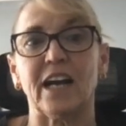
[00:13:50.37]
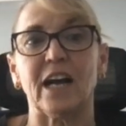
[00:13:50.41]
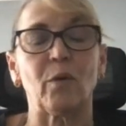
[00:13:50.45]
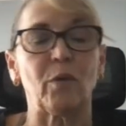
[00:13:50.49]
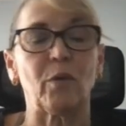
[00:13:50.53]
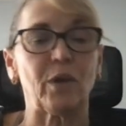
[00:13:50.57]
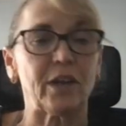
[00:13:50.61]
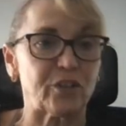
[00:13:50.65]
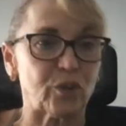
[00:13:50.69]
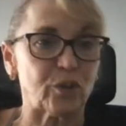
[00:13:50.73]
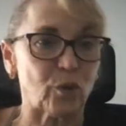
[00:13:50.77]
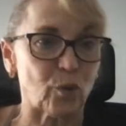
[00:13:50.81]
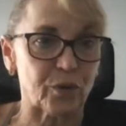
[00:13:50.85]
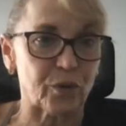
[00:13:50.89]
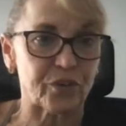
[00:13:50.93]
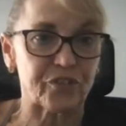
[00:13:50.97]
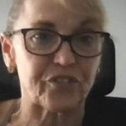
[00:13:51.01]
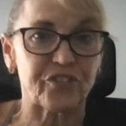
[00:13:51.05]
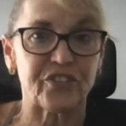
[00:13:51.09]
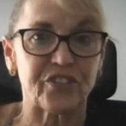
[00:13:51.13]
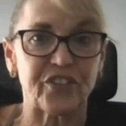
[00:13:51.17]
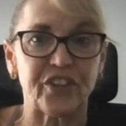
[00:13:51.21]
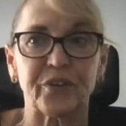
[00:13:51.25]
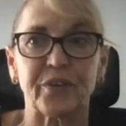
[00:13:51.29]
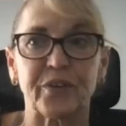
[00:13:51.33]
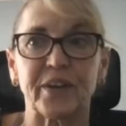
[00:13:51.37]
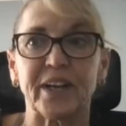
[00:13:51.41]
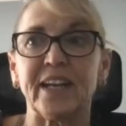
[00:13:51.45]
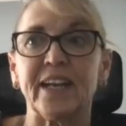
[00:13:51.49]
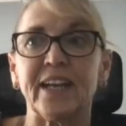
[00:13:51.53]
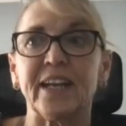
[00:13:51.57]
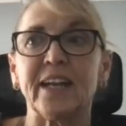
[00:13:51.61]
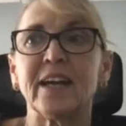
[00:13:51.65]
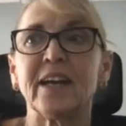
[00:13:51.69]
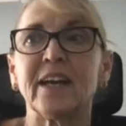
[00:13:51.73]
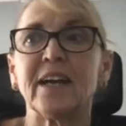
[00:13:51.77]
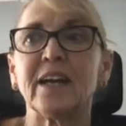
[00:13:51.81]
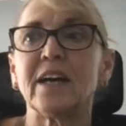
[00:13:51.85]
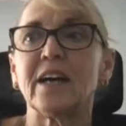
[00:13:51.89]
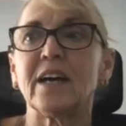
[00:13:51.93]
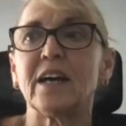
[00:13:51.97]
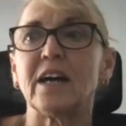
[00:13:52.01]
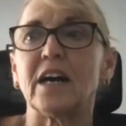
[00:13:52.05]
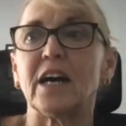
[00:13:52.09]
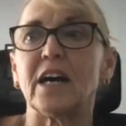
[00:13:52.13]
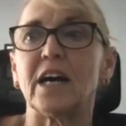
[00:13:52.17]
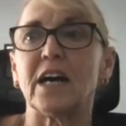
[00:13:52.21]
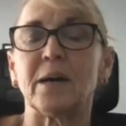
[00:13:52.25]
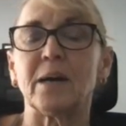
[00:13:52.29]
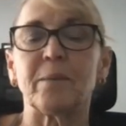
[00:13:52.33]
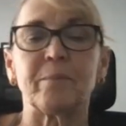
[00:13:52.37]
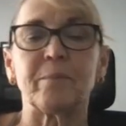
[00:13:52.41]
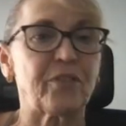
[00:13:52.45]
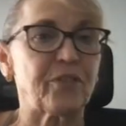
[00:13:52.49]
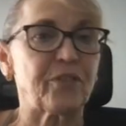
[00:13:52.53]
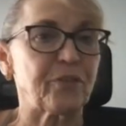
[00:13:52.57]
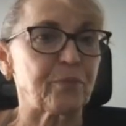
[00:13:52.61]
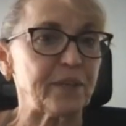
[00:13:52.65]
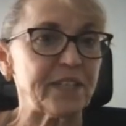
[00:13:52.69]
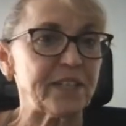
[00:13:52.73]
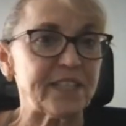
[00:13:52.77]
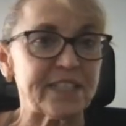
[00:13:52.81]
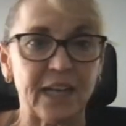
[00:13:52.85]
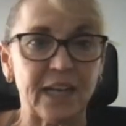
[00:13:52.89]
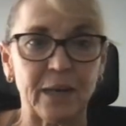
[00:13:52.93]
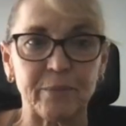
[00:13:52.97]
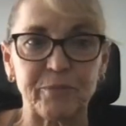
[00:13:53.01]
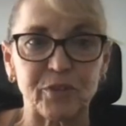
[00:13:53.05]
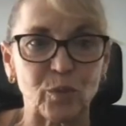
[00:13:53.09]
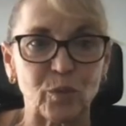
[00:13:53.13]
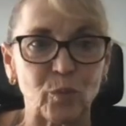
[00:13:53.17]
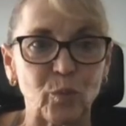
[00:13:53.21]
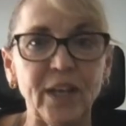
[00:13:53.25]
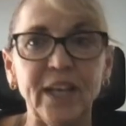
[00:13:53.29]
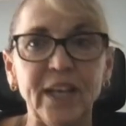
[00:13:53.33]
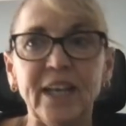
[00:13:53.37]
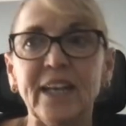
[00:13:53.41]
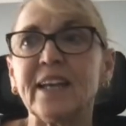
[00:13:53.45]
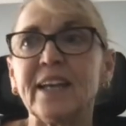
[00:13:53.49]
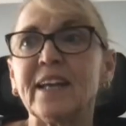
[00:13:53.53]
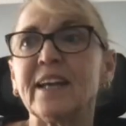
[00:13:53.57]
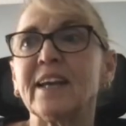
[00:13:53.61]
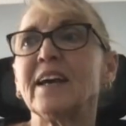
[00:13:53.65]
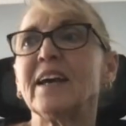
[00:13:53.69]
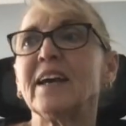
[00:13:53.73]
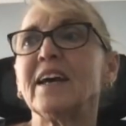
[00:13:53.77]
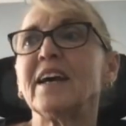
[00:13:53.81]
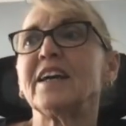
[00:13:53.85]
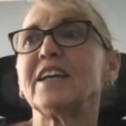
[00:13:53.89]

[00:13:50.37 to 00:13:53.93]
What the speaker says: I went to Orange Theory 3 times a week.